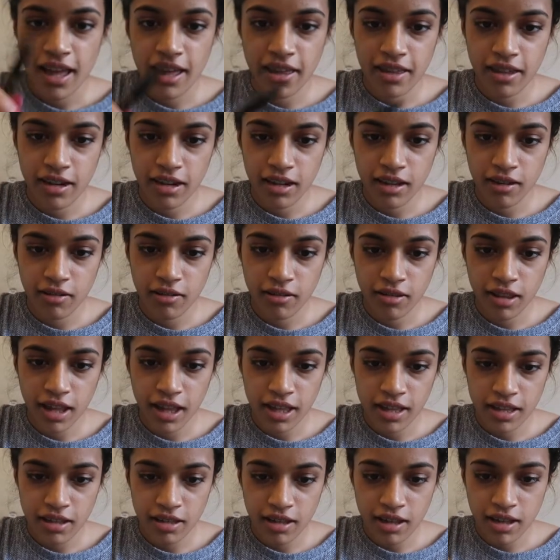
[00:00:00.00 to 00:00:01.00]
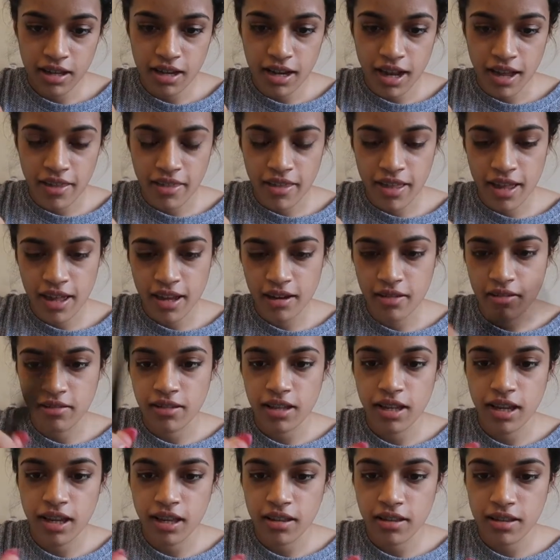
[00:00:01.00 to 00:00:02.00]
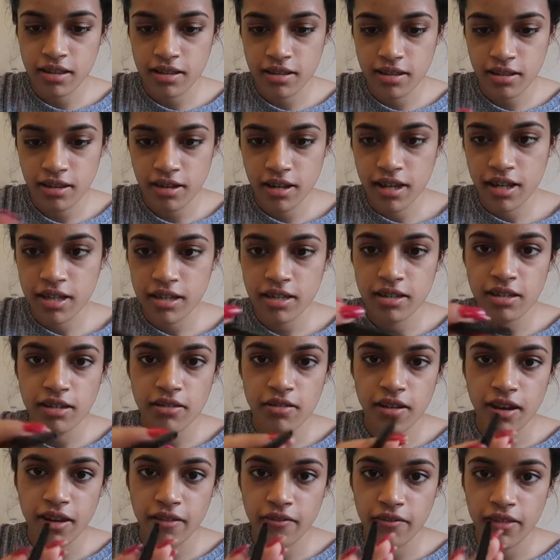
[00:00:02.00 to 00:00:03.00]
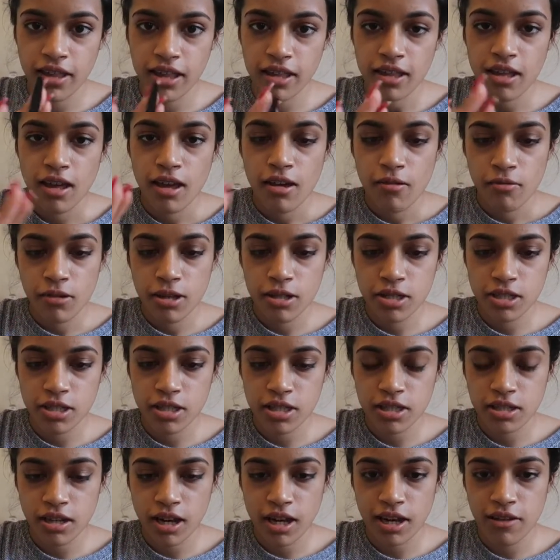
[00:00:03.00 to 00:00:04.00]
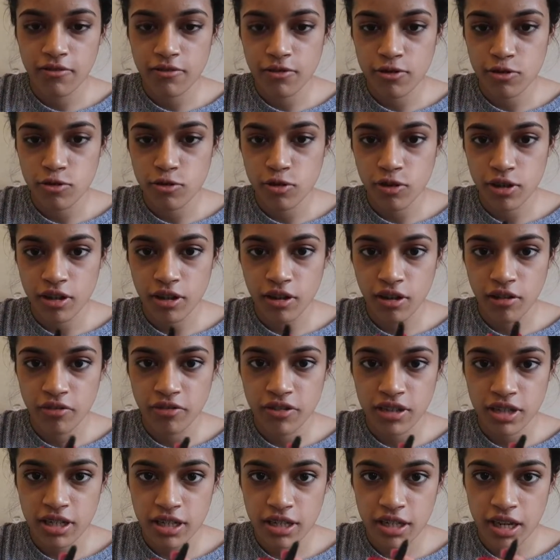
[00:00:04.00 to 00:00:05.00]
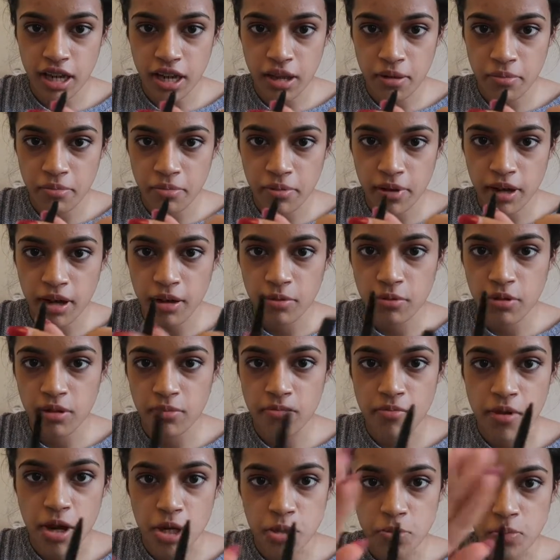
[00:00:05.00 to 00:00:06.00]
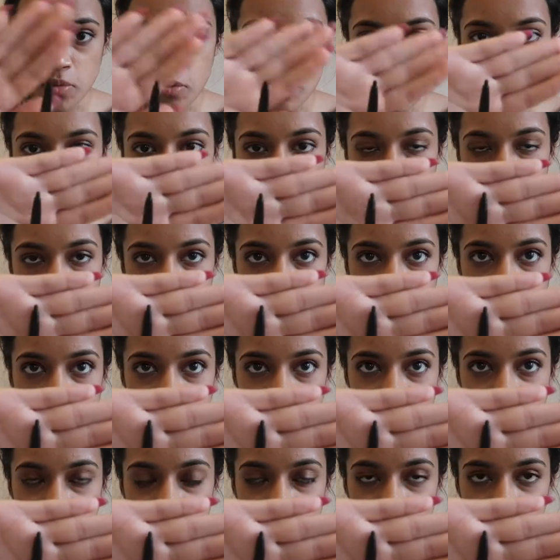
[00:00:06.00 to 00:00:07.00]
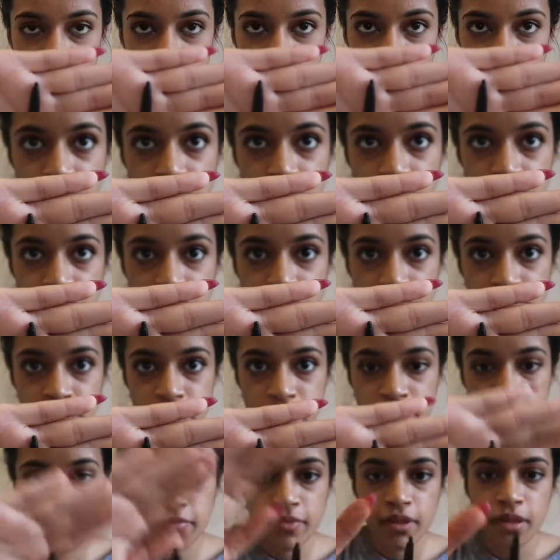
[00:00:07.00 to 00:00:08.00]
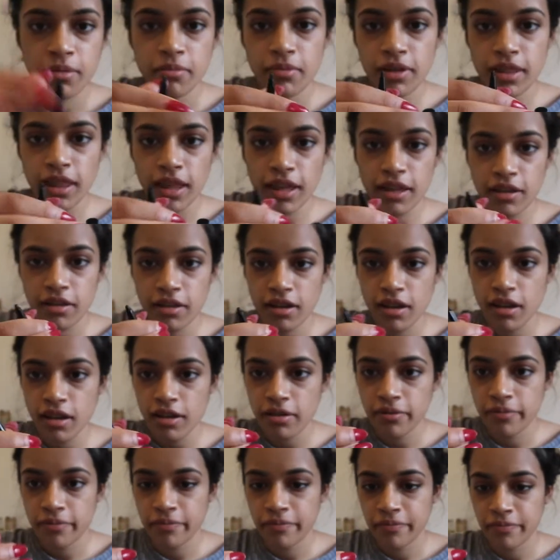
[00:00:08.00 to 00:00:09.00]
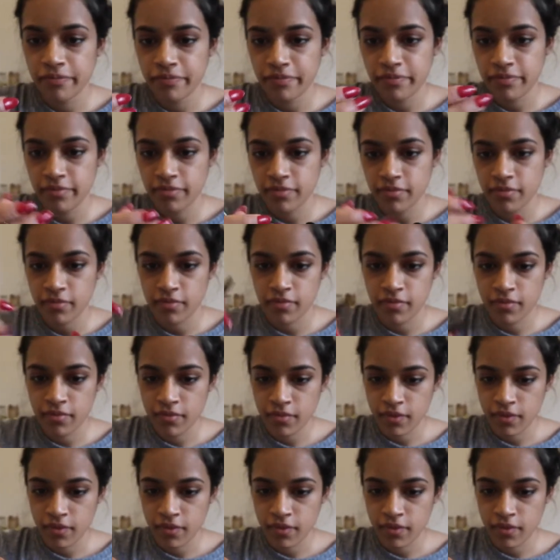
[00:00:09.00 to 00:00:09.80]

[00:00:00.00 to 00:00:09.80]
And then you've got that side, and then on the other side you have this, which is kind of destroyed after today, but it was much more pointier at the top. Yes, there that's the gel bit.